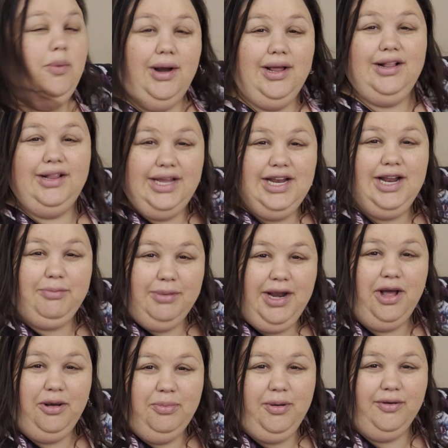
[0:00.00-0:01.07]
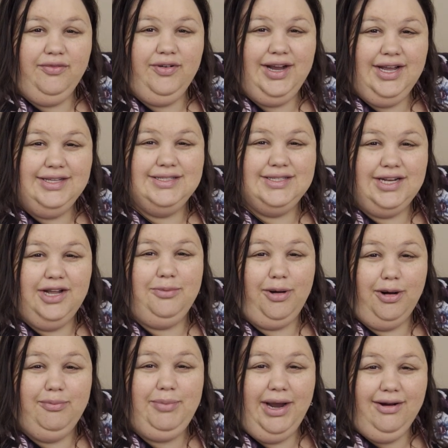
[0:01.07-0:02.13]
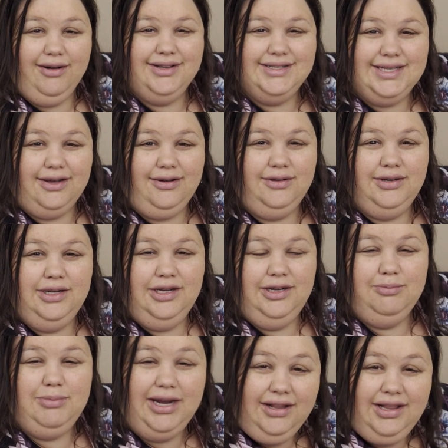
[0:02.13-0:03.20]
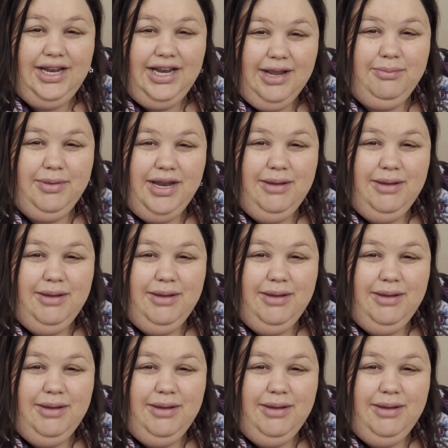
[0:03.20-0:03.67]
to clean up and help our friends and help our parents out by cleaning up any